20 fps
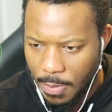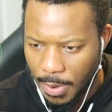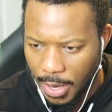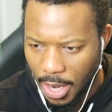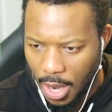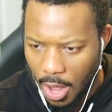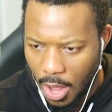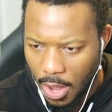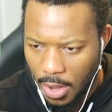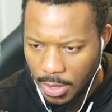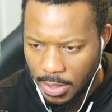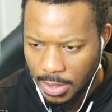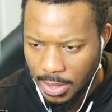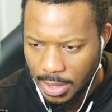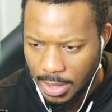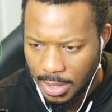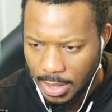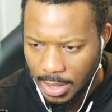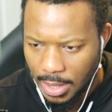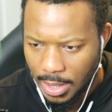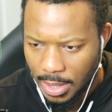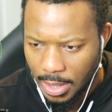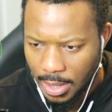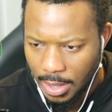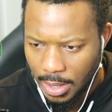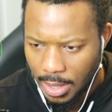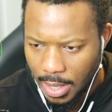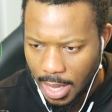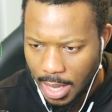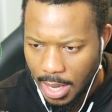belongs
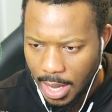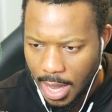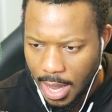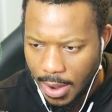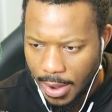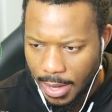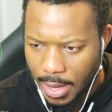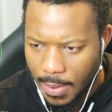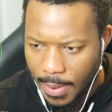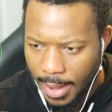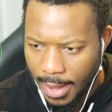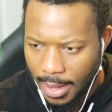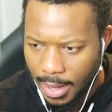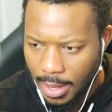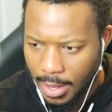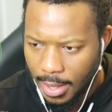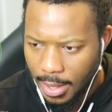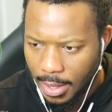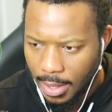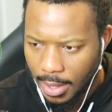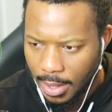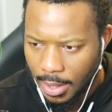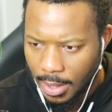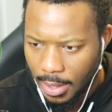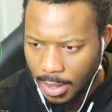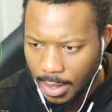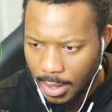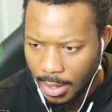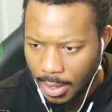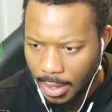in here anyway.
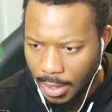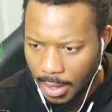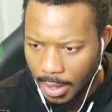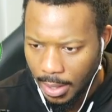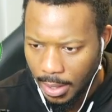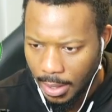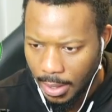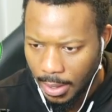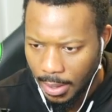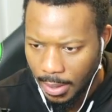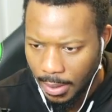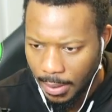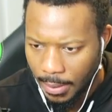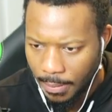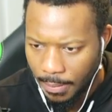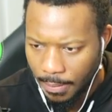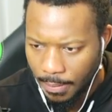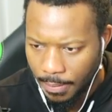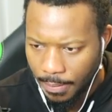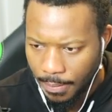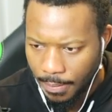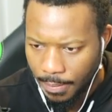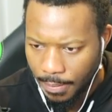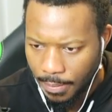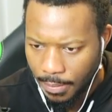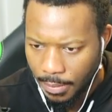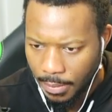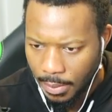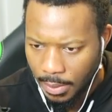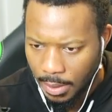Um,
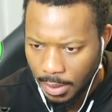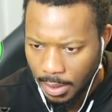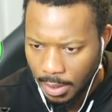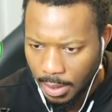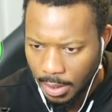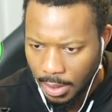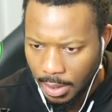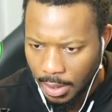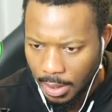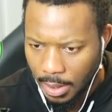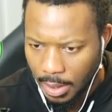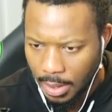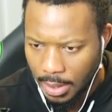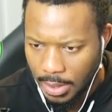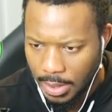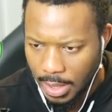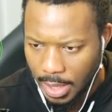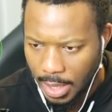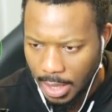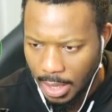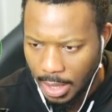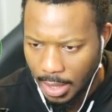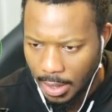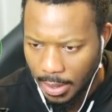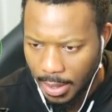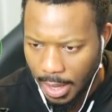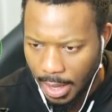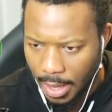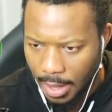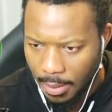Let's see.
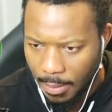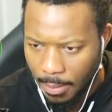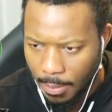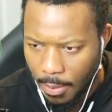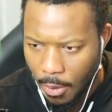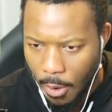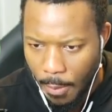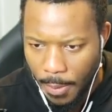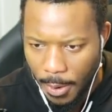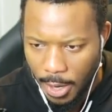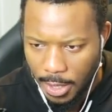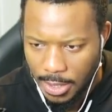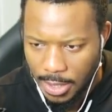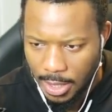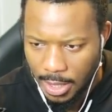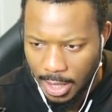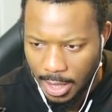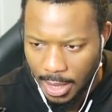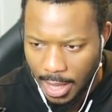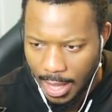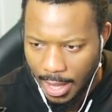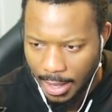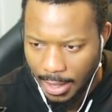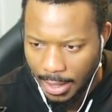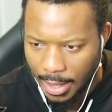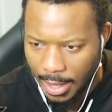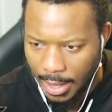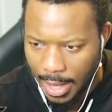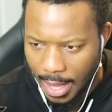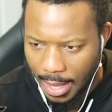Okay. Poor person in that
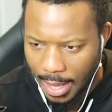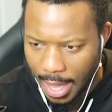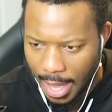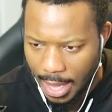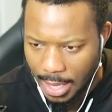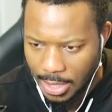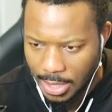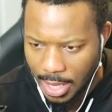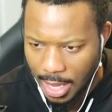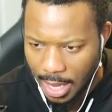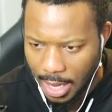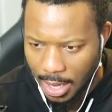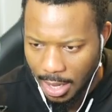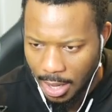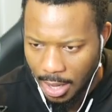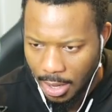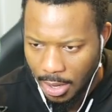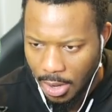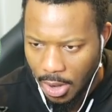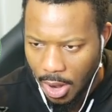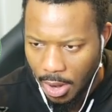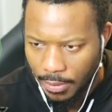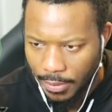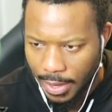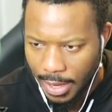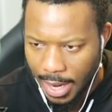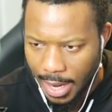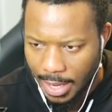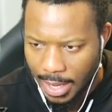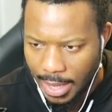in that cage there. Card
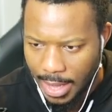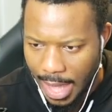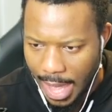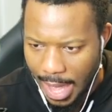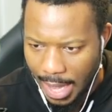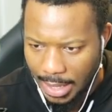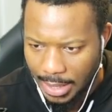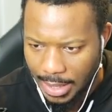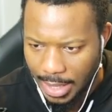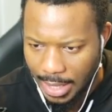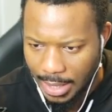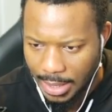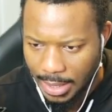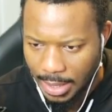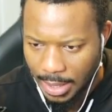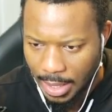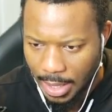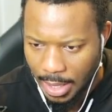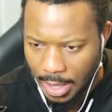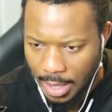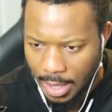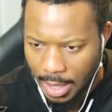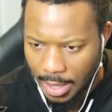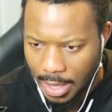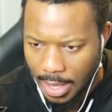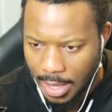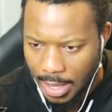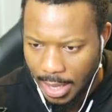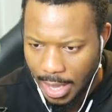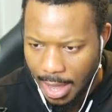reader, I need the access. I
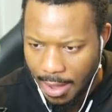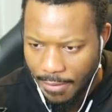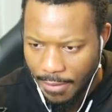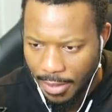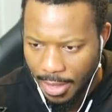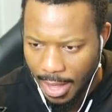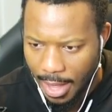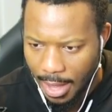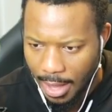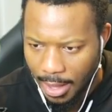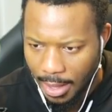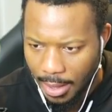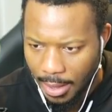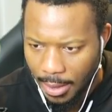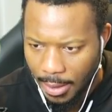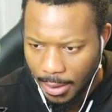need the key for that.